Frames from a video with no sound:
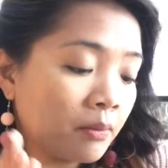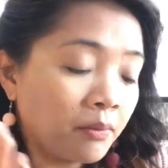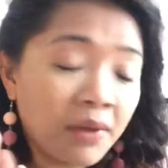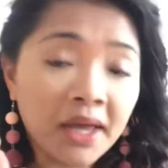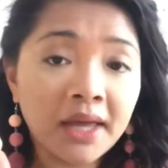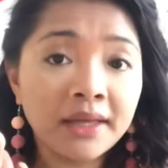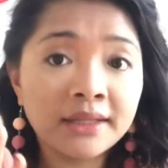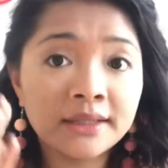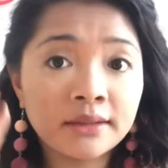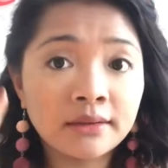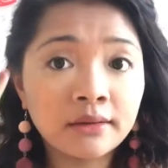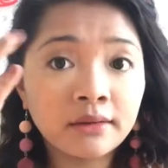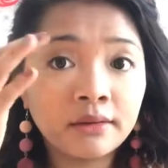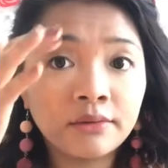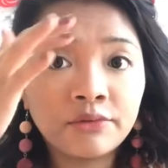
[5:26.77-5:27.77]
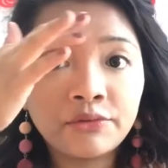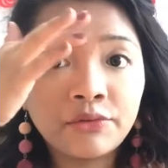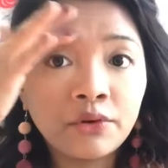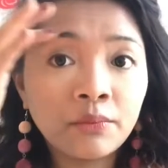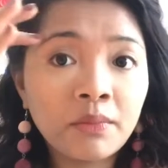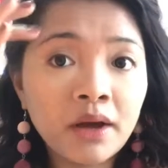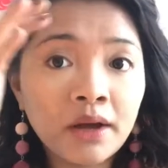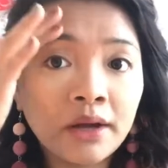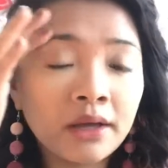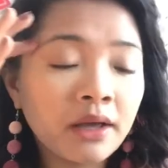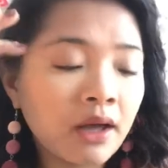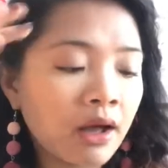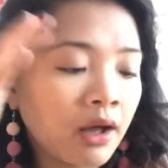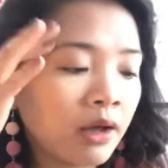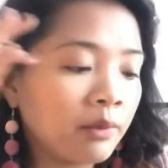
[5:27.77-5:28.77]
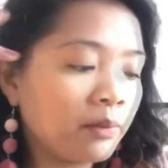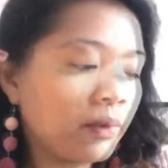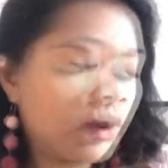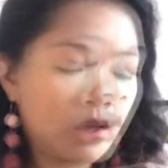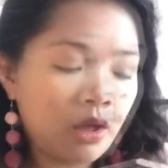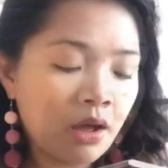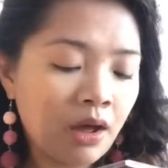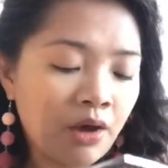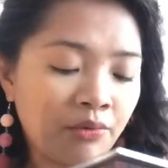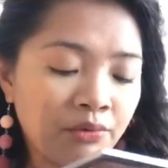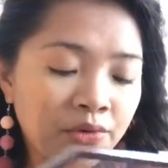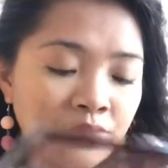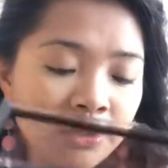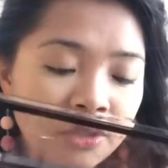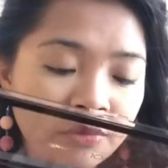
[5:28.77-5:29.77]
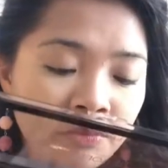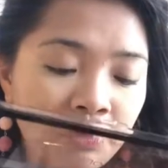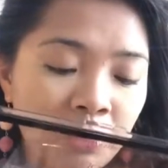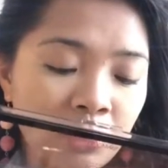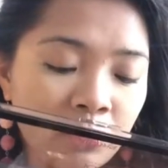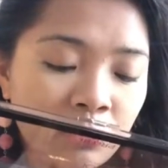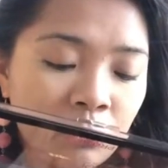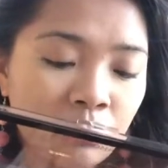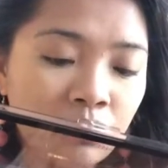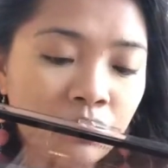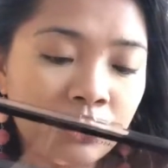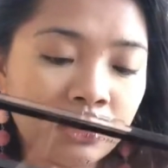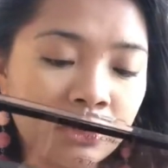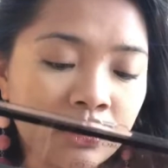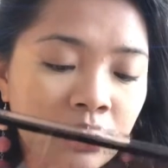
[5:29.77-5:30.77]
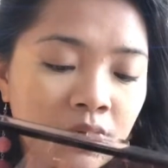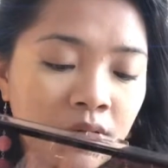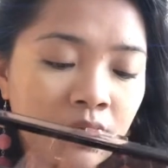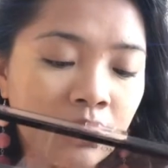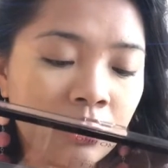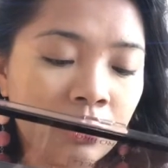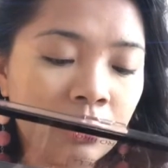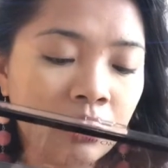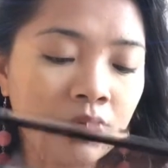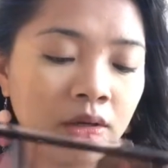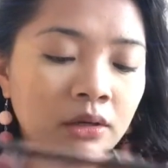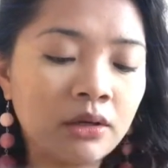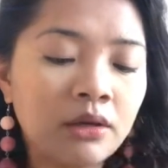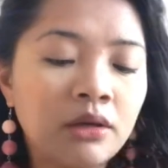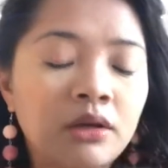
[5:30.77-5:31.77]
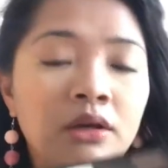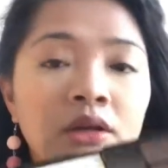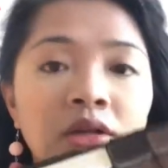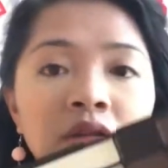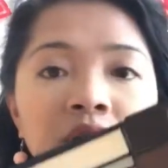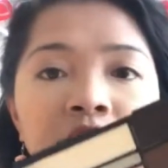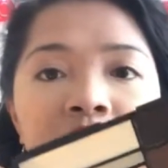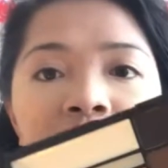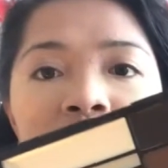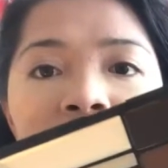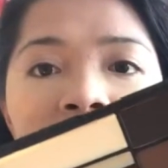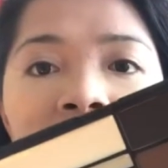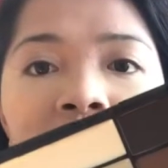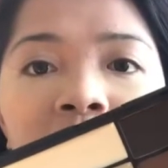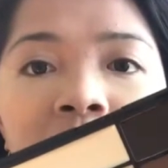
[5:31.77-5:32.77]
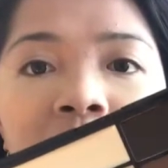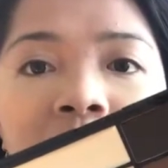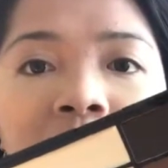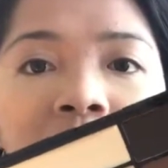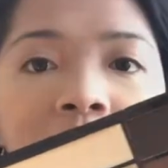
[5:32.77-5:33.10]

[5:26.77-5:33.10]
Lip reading: base for my eyebrow. I will just be using this shade right